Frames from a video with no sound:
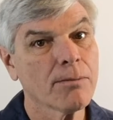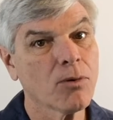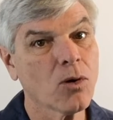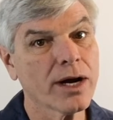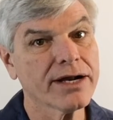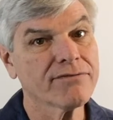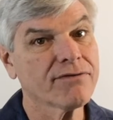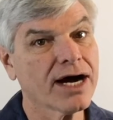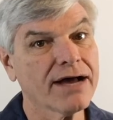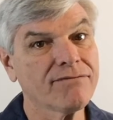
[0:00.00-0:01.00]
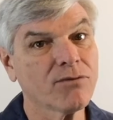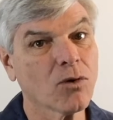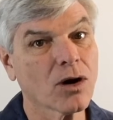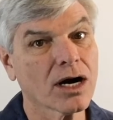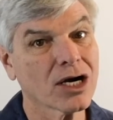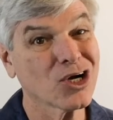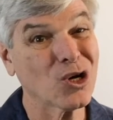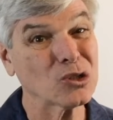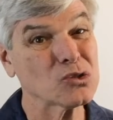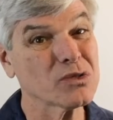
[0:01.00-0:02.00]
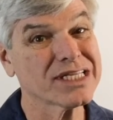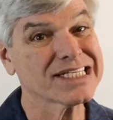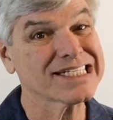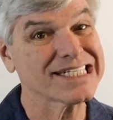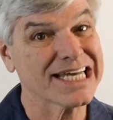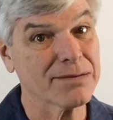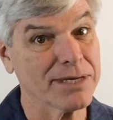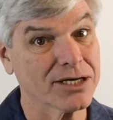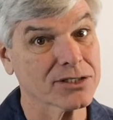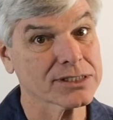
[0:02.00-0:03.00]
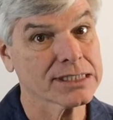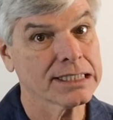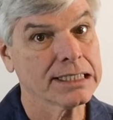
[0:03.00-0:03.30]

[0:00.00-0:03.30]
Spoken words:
2.54 goes with the centimeters,